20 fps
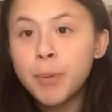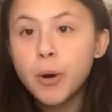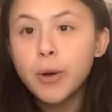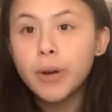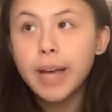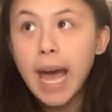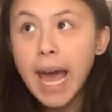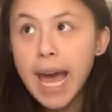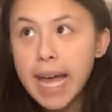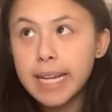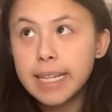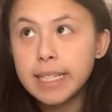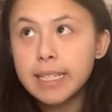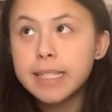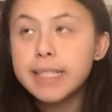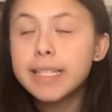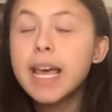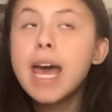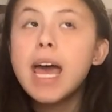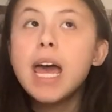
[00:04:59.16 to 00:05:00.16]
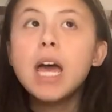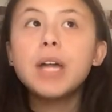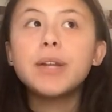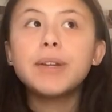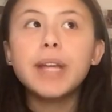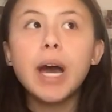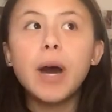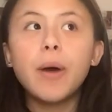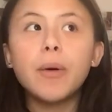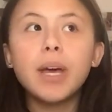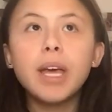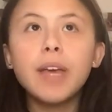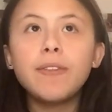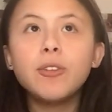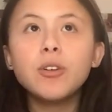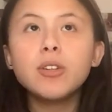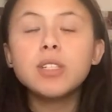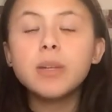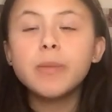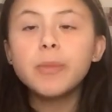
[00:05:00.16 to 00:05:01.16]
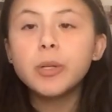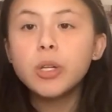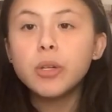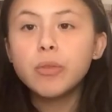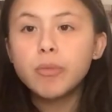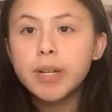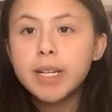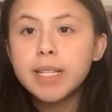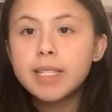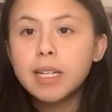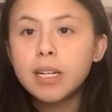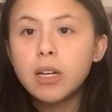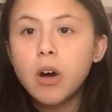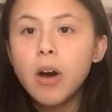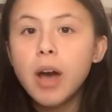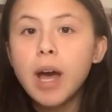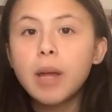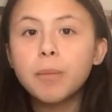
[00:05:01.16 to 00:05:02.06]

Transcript: Bookends. Now, if you're someone who reads a lot